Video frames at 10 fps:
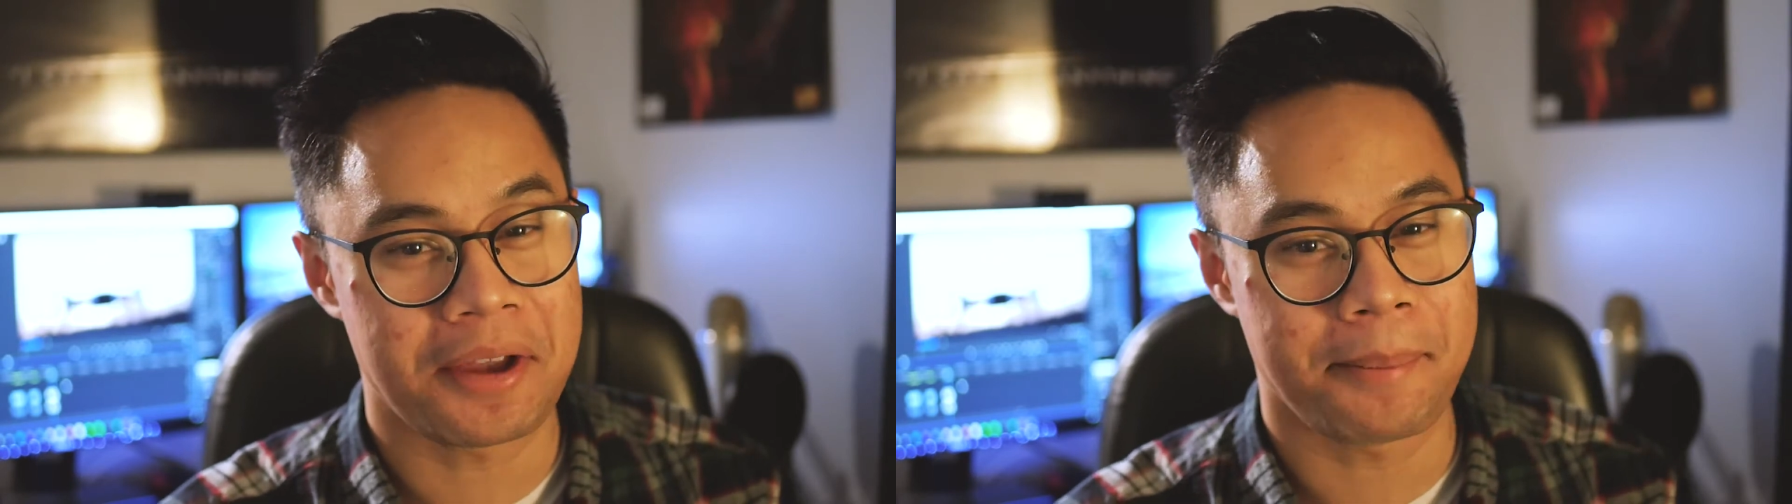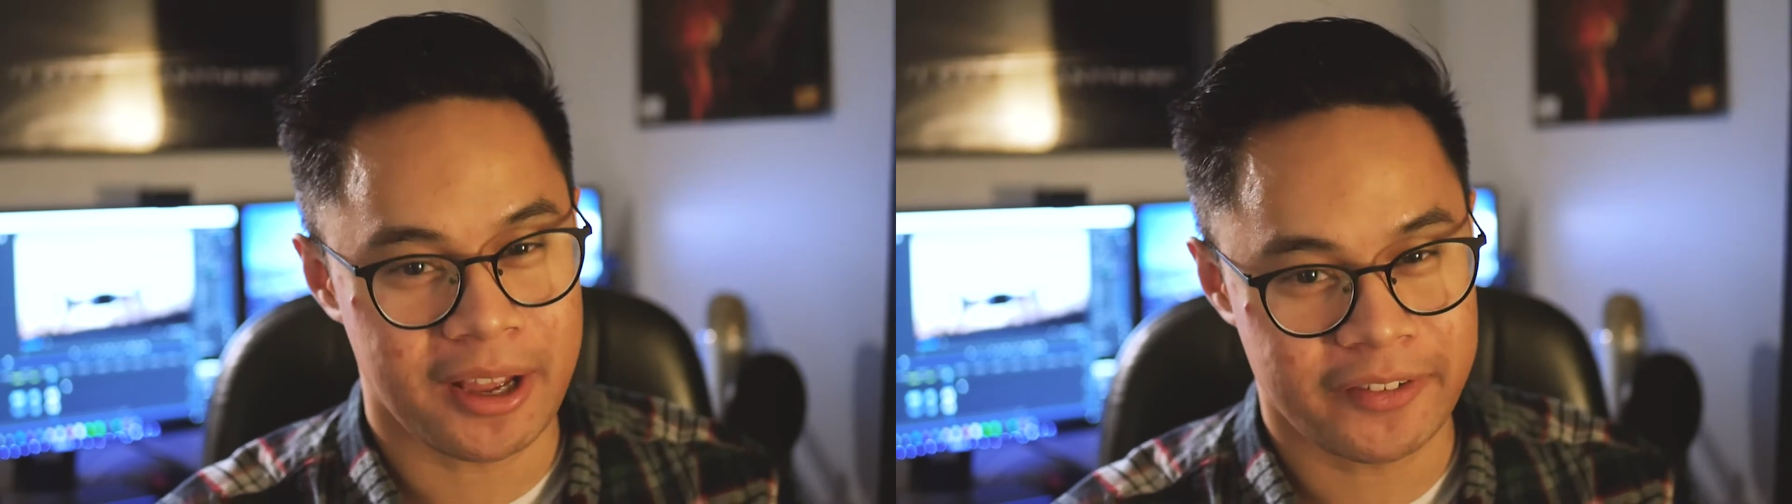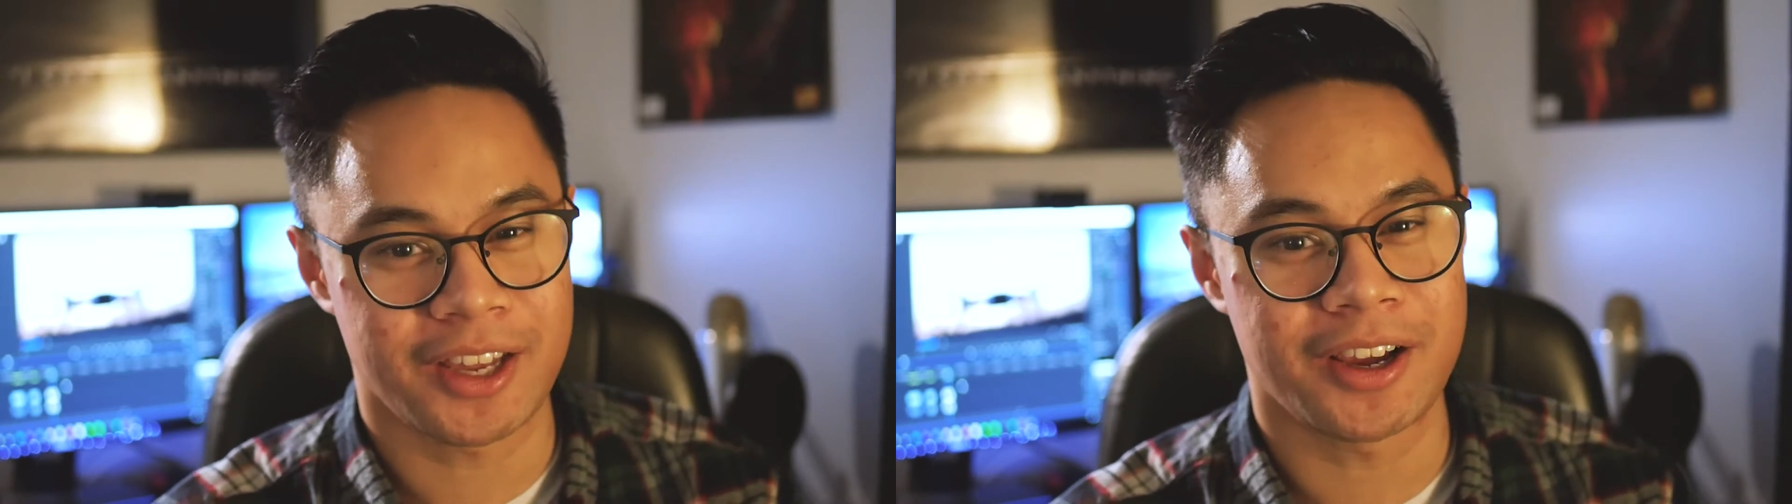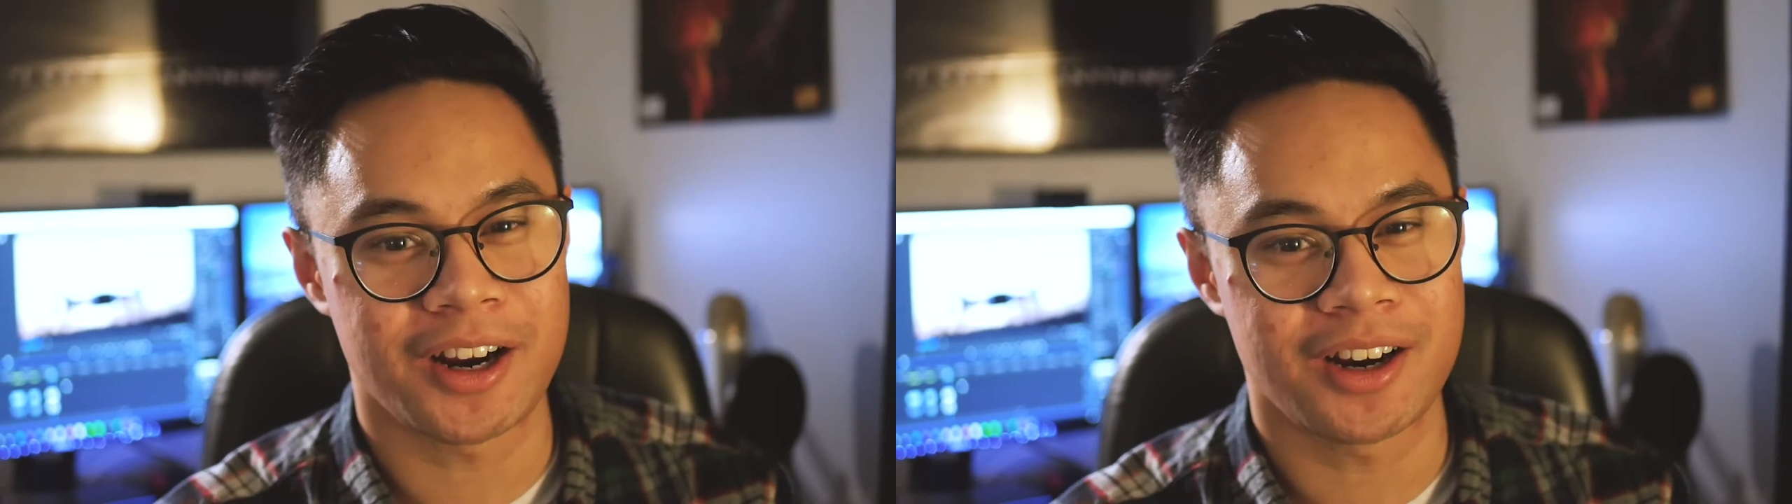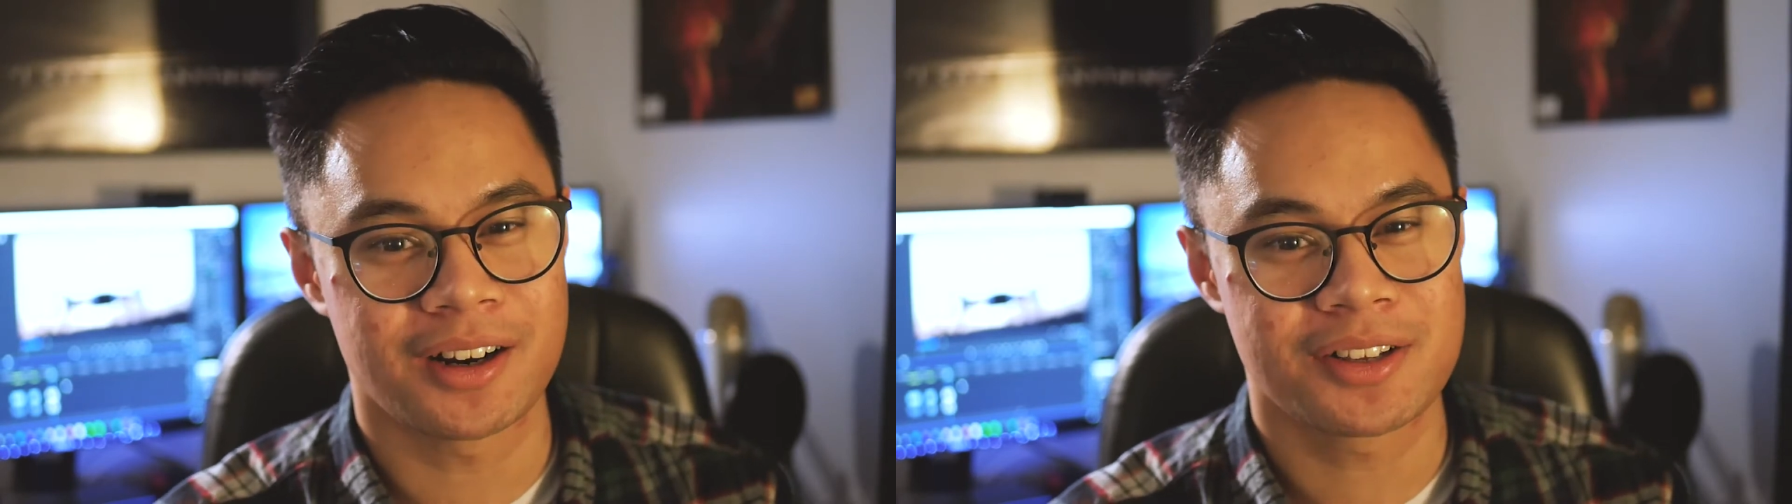Mavic
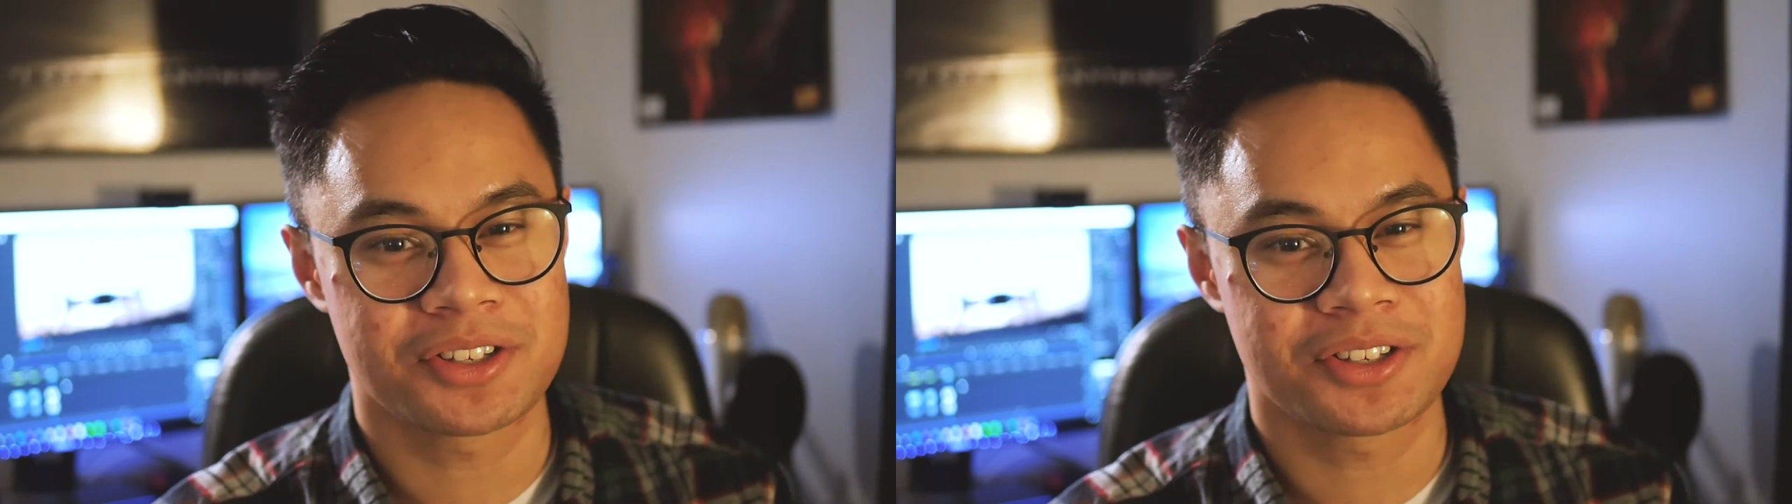Air.